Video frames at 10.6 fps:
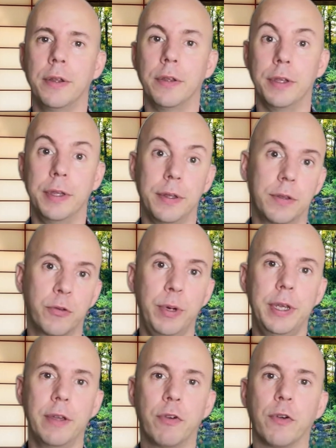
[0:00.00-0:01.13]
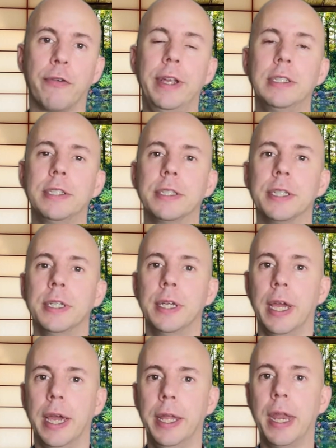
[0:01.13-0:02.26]
the 3 different phases,
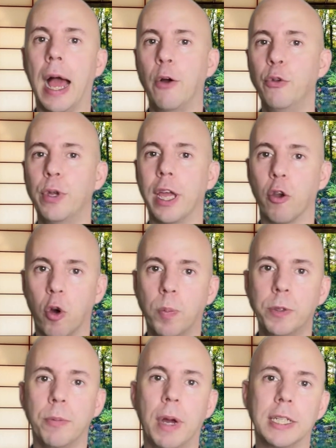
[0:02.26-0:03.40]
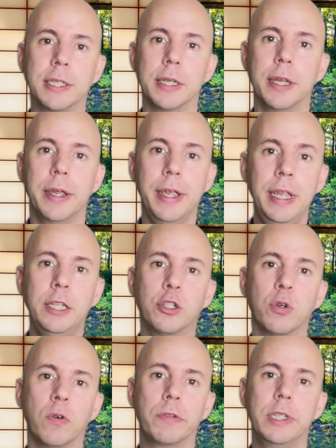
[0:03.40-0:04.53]
and how you can optimize each
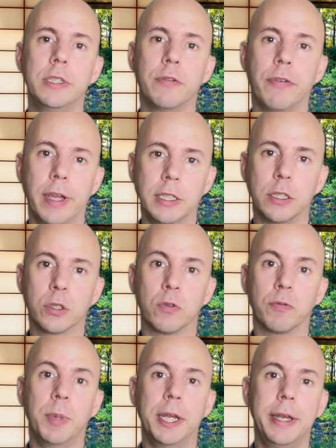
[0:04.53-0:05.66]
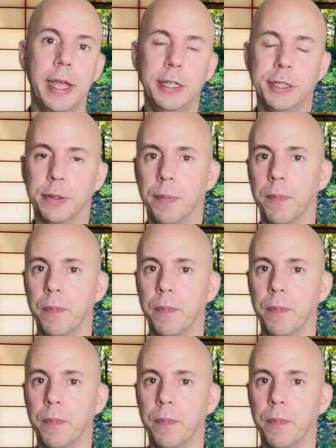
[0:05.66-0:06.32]
of these phases of meditation.